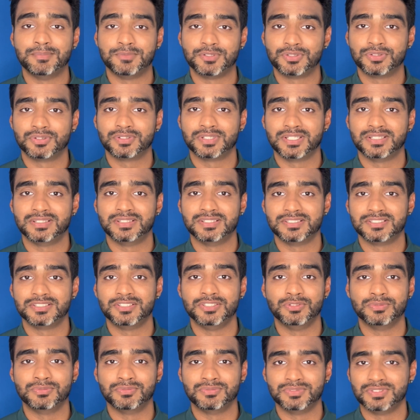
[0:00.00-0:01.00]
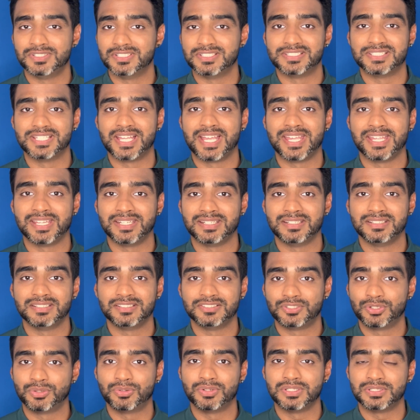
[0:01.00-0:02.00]
sure that this new design
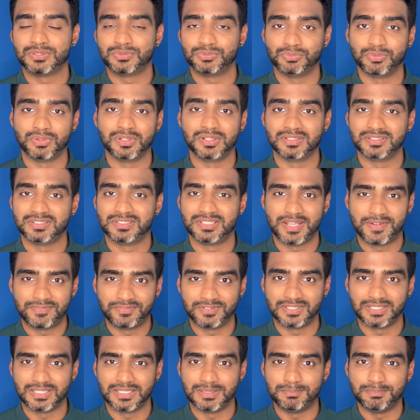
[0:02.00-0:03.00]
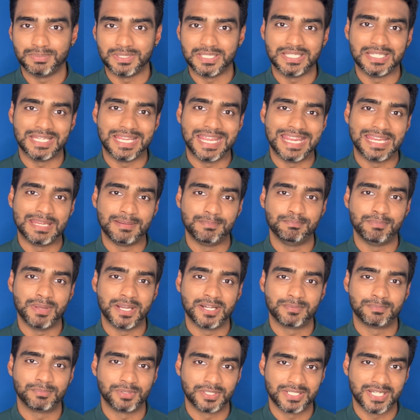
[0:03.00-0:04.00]
choice will definitely be a
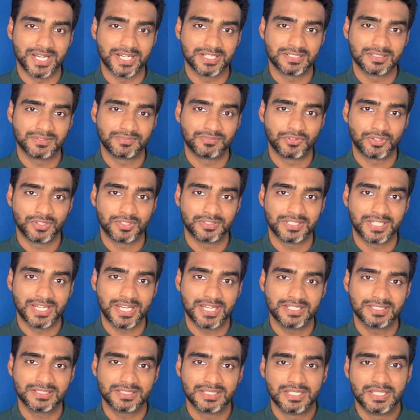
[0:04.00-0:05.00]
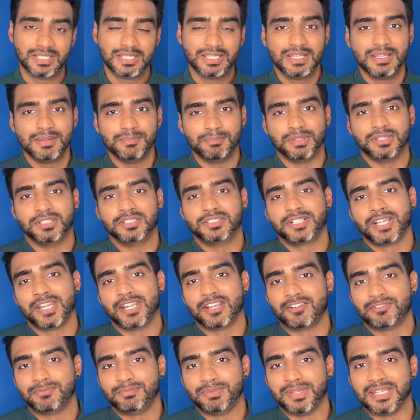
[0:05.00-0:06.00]
better protection for your case, but the
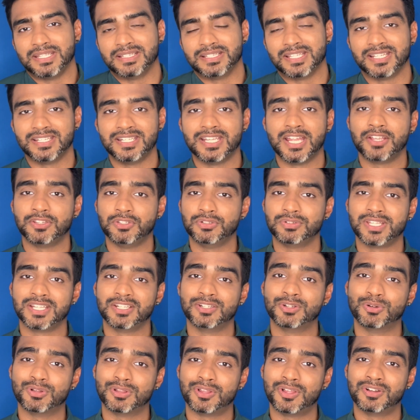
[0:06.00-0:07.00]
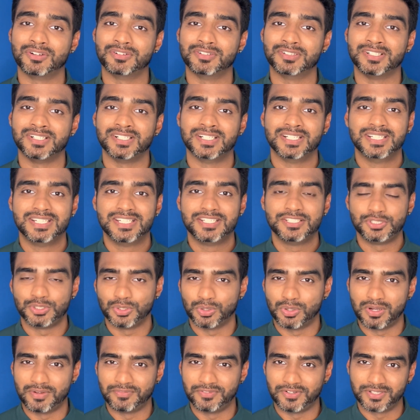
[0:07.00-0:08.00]
trade-off being that now you can no longer
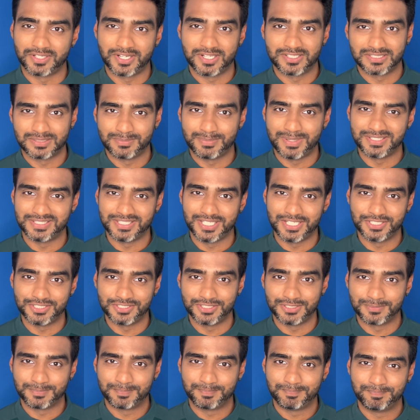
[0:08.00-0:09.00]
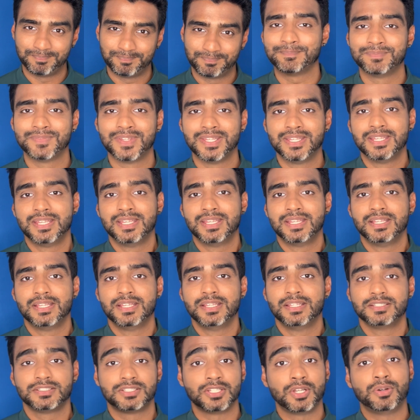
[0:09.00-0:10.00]
show off your customization.
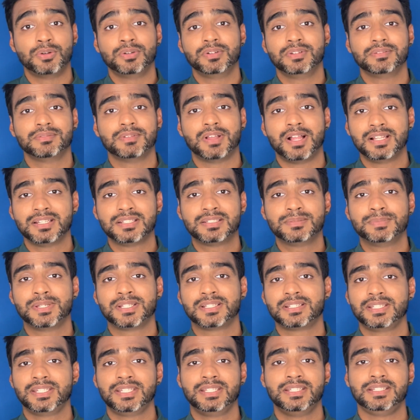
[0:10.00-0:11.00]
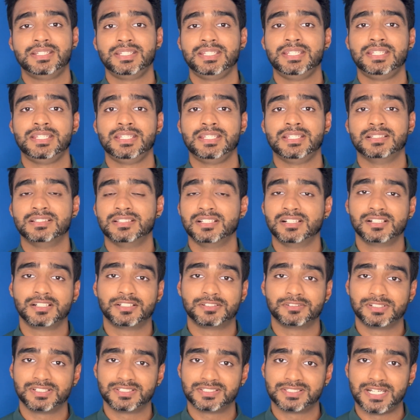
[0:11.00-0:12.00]
So ultimately, the little
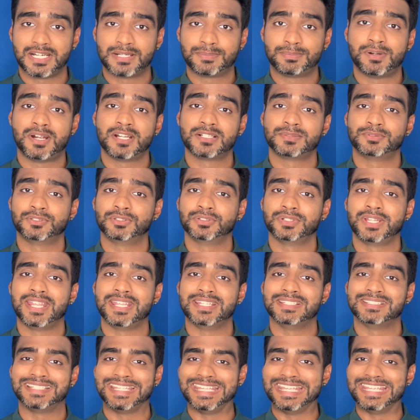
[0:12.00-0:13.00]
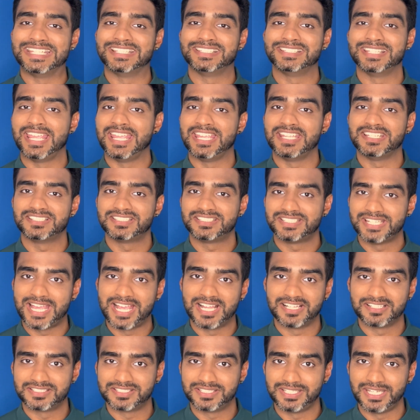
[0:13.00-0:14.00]
Grillz AirPods Pro case is a
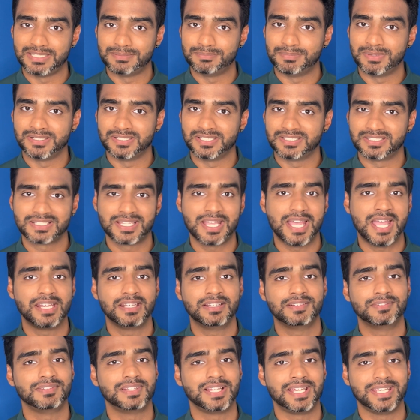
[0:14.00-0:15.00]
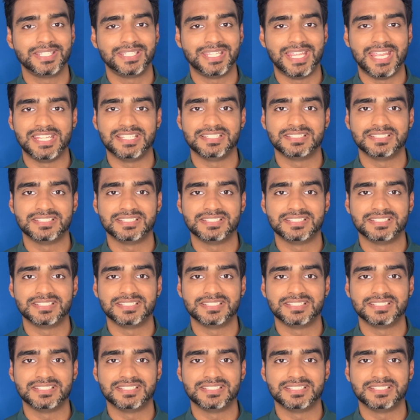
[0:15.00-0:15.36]
style statement. It's kind of like a